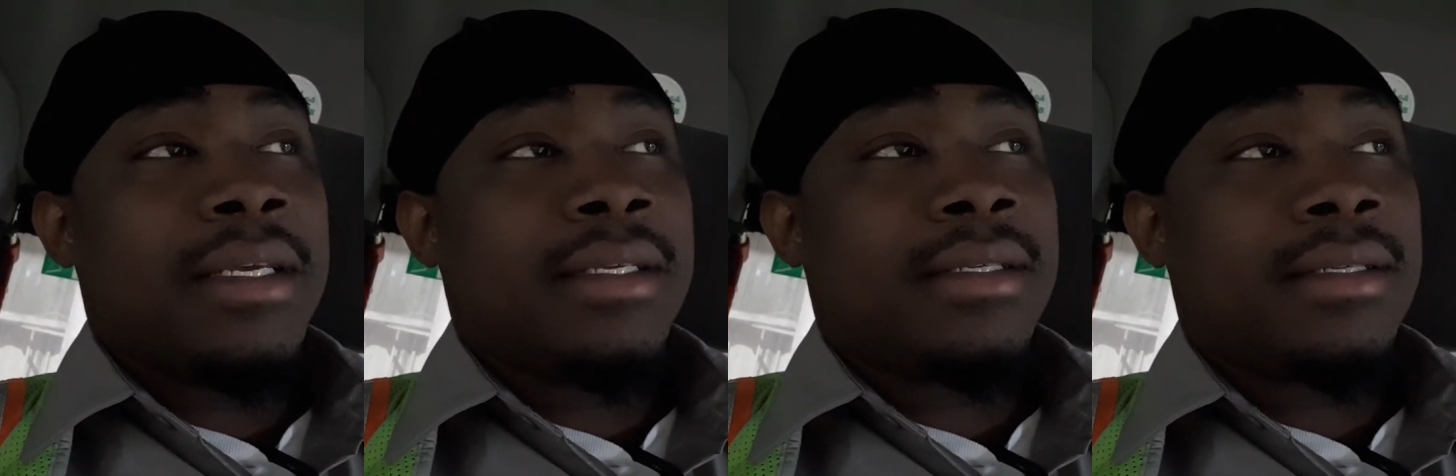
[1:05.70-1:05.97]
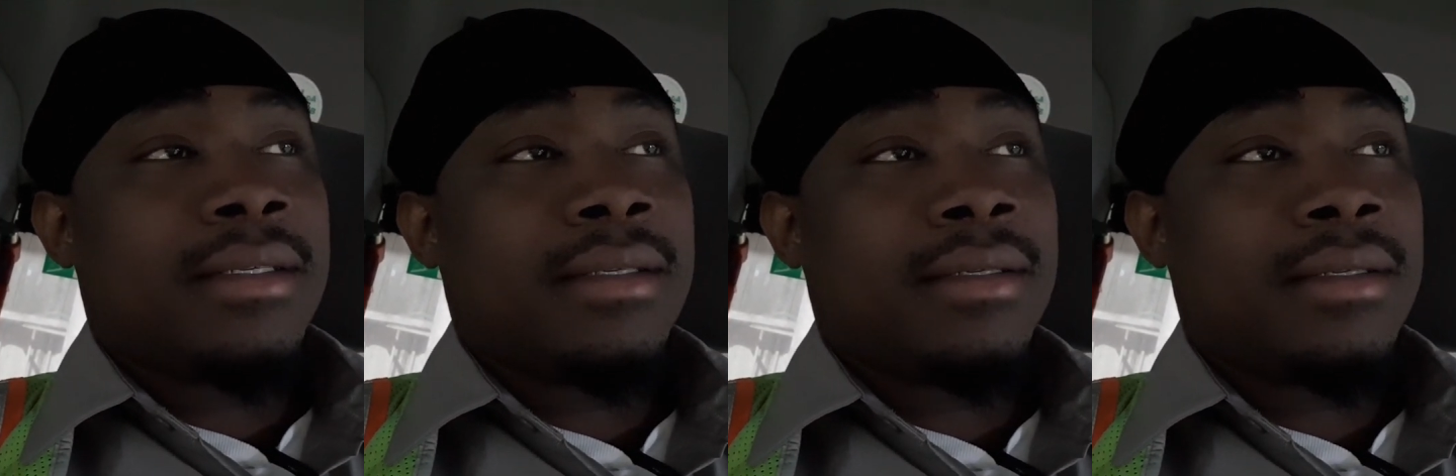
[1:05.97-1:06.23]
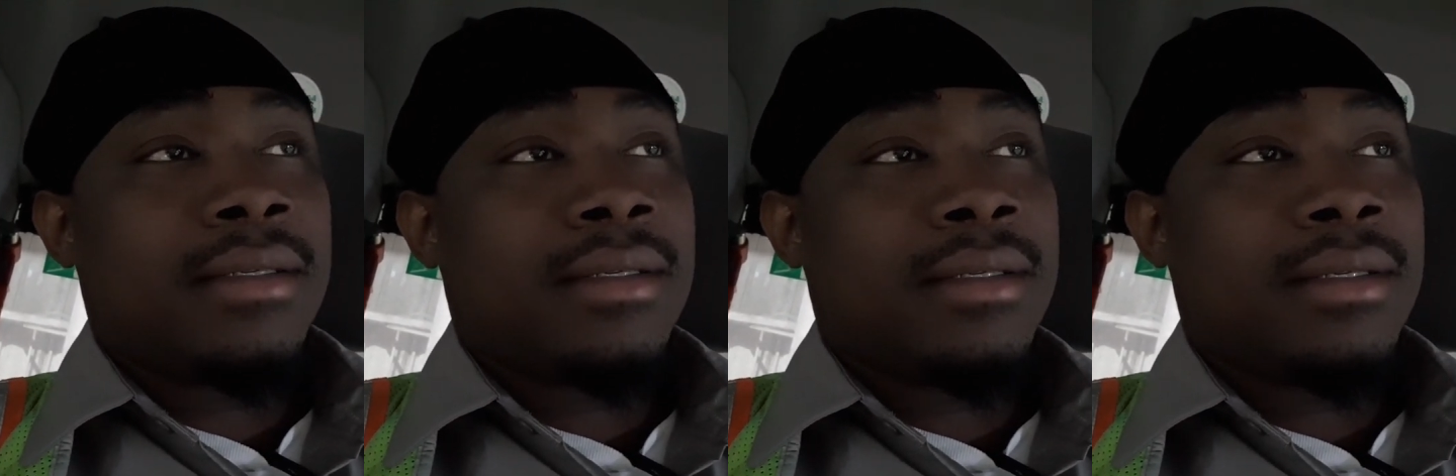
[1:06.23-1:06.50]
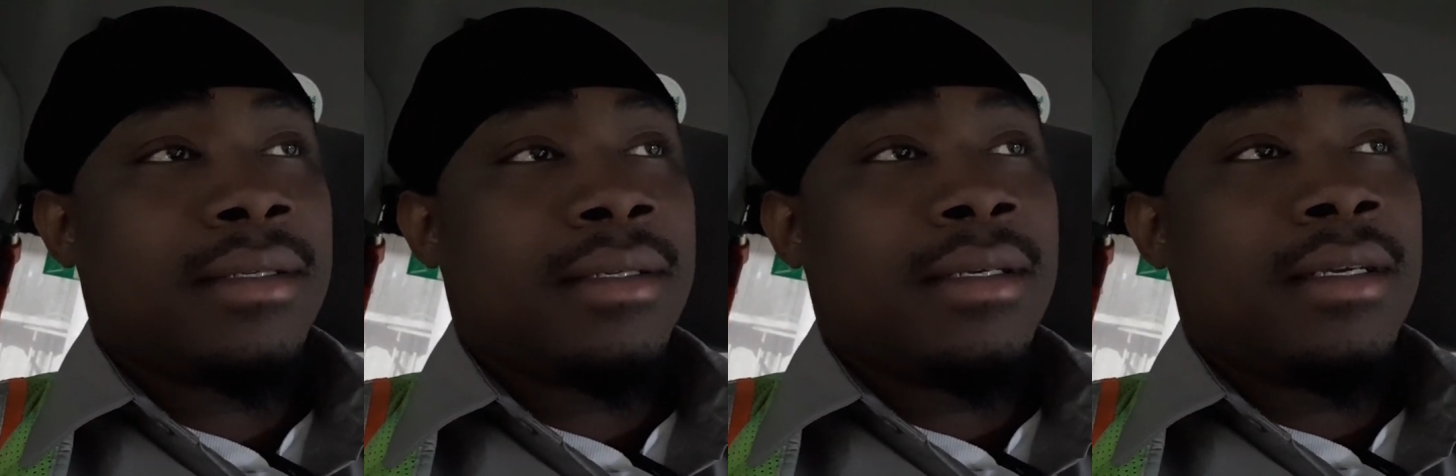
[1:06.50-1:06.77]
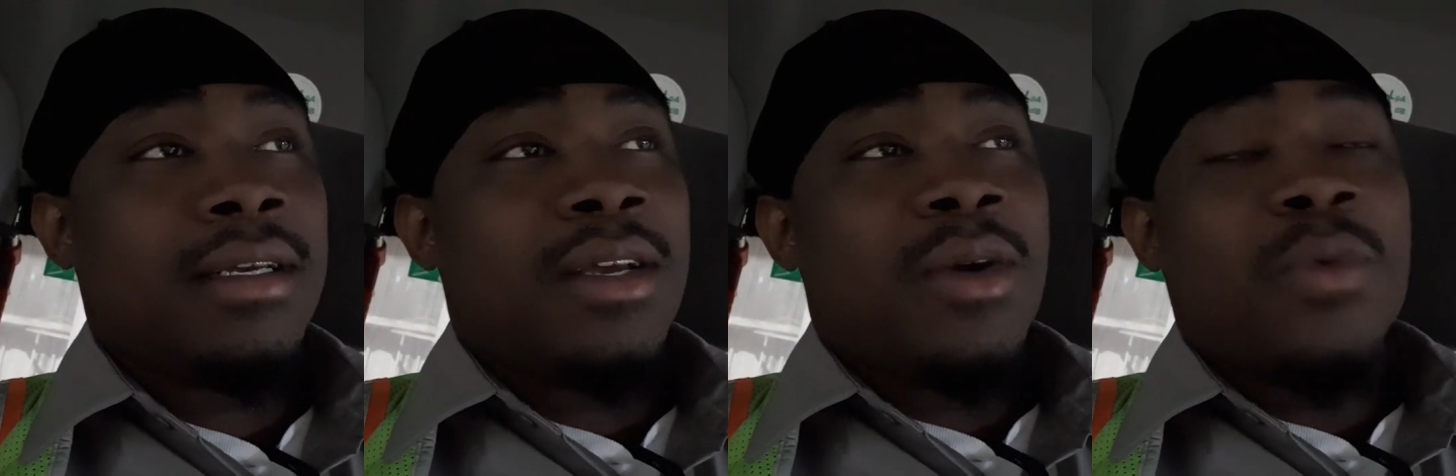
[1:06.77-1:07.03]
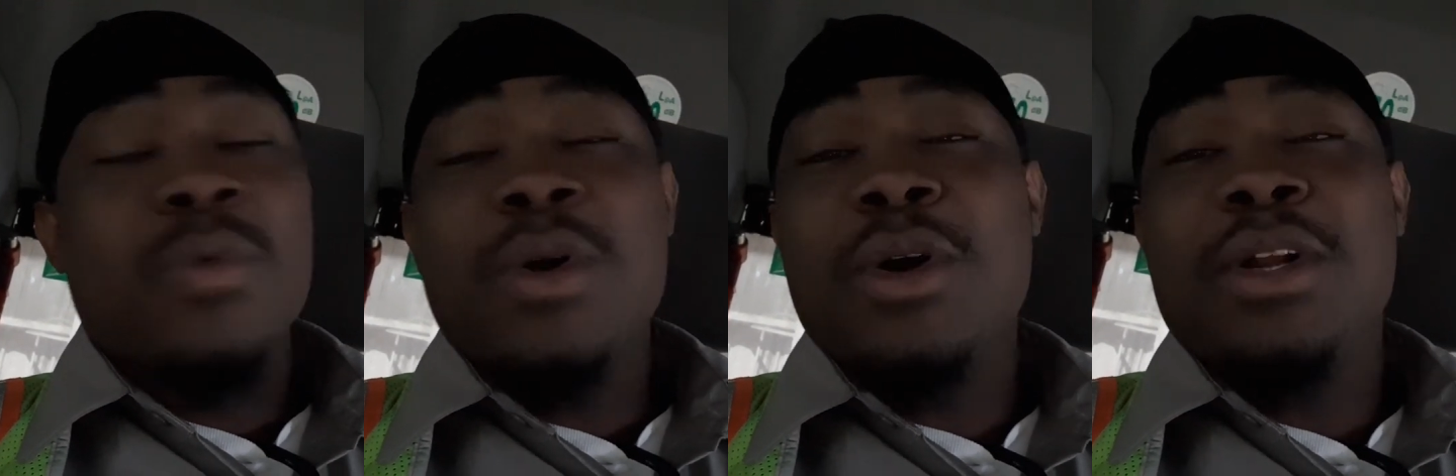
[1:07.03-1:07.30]
this.
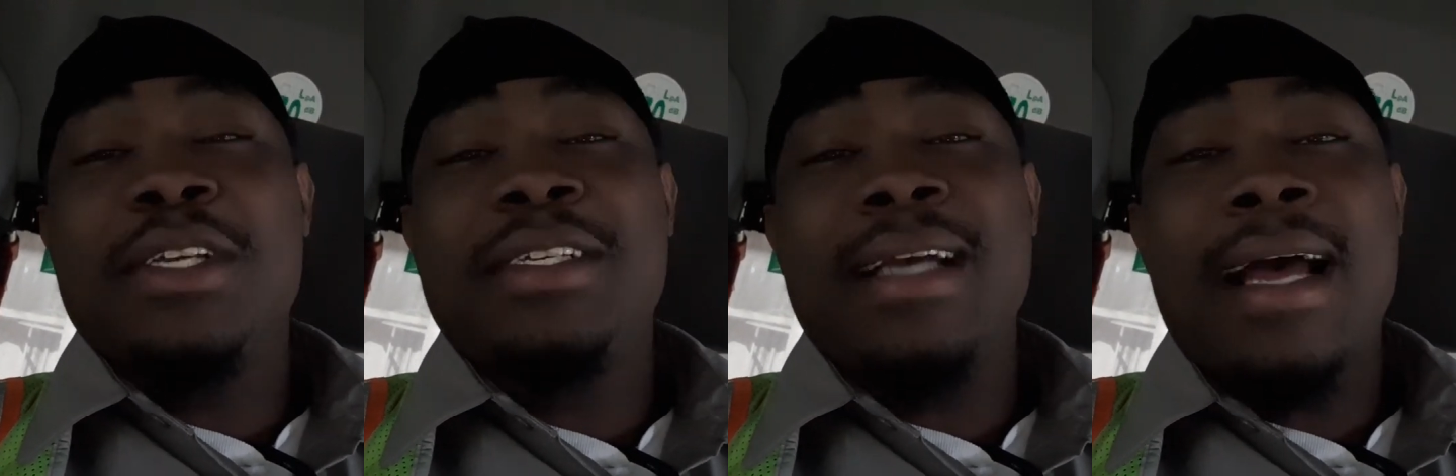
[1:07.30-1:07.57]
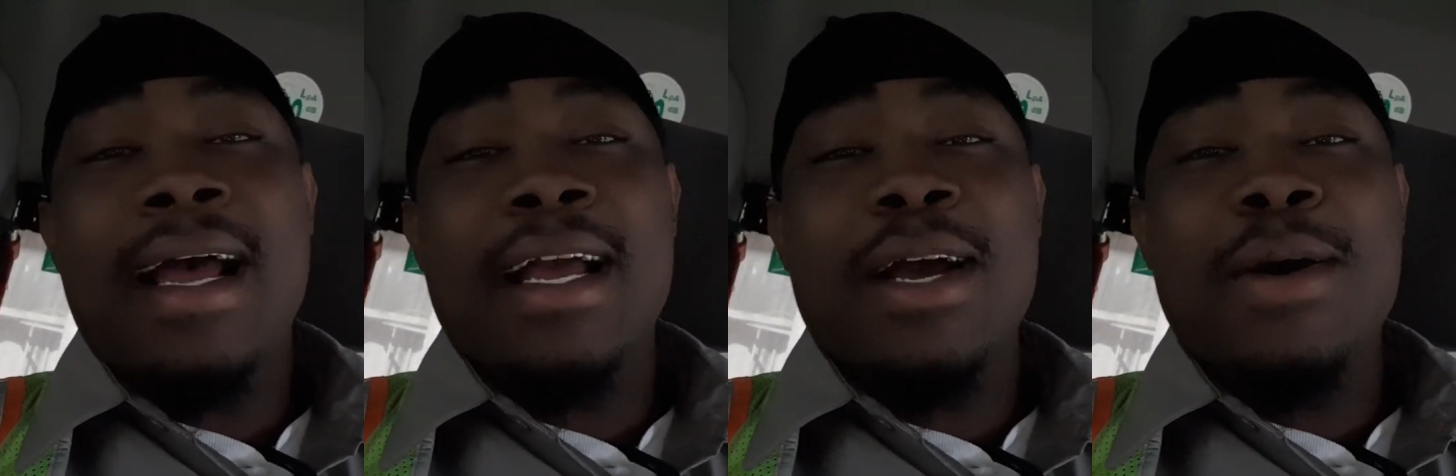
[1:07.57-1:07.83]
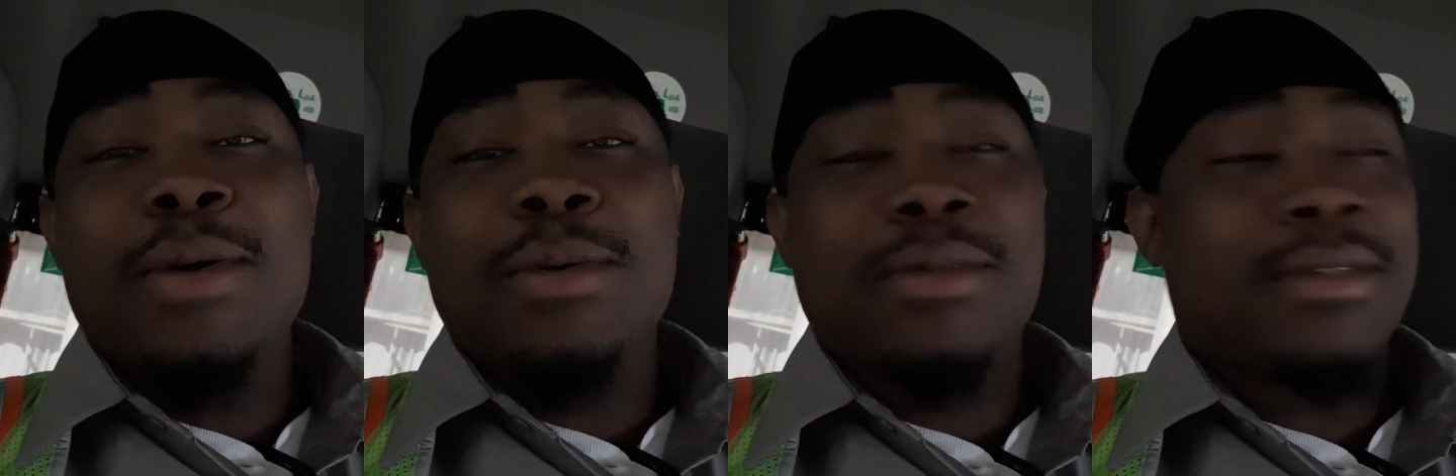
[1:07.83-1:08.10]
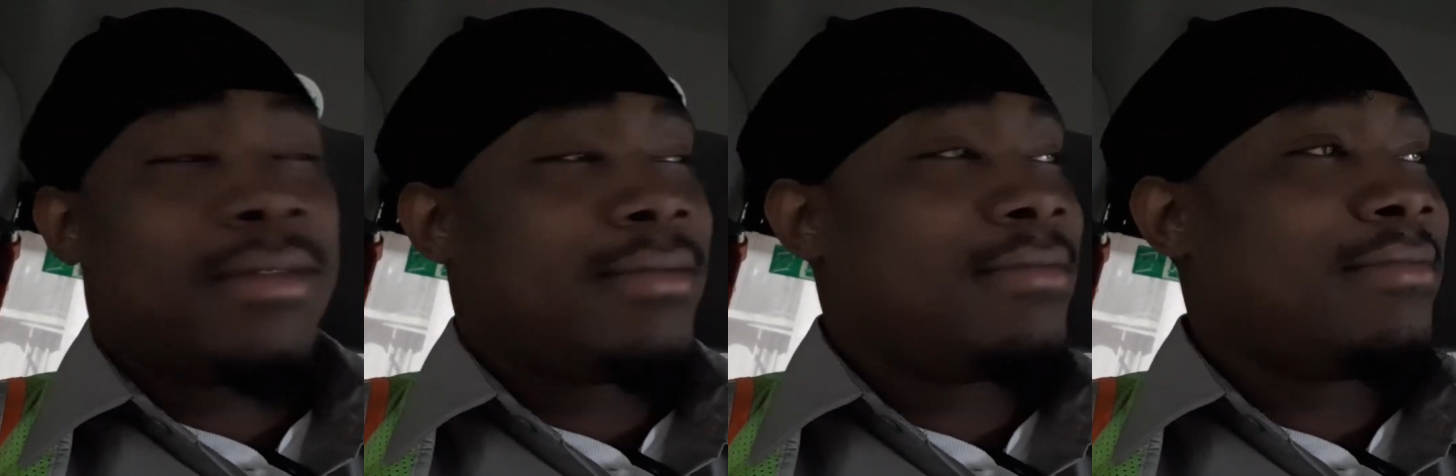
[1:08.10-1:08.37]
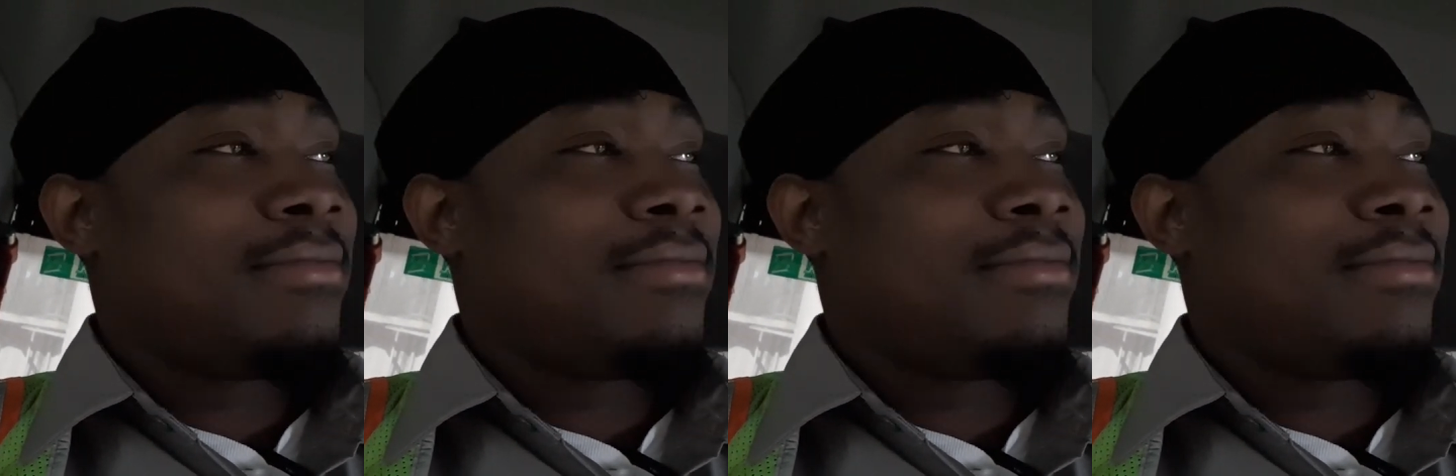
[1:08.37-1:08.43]
We're gonna see how it goes.